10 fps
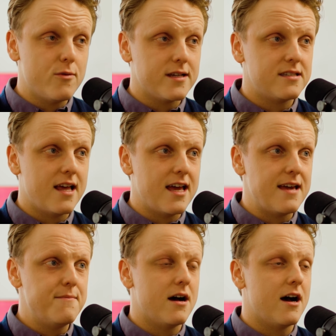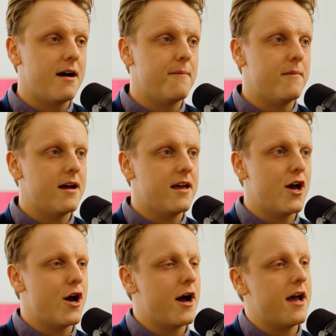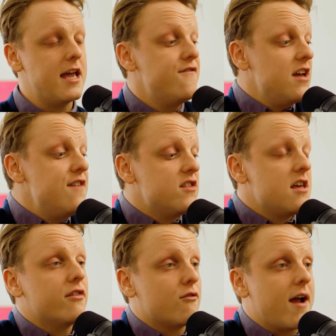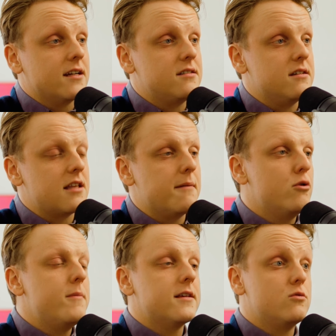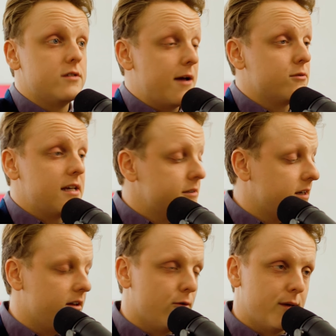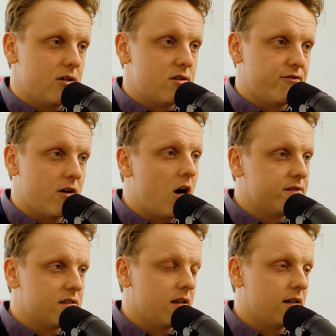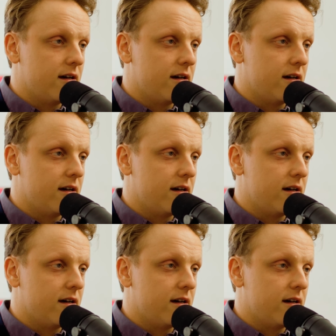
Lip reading: US name. Even the other actors, like Paul Mescal was able to get a nomination for After Sun